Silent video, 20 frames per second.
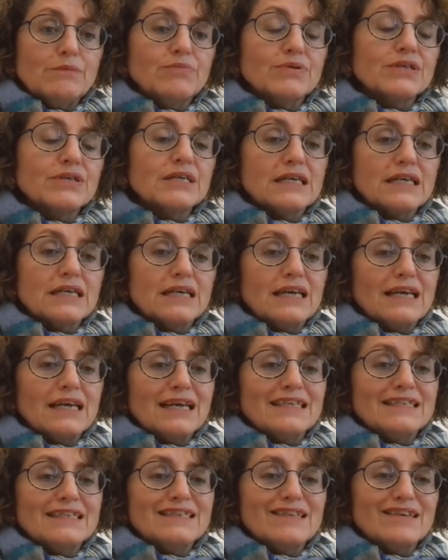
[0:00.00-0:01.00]
deeper
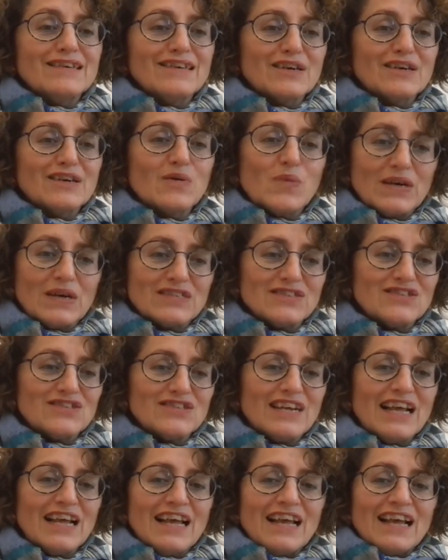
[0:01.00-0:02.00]
in the
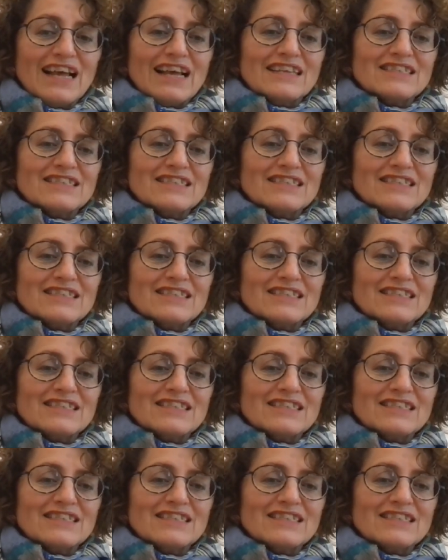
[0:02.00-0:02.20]
question.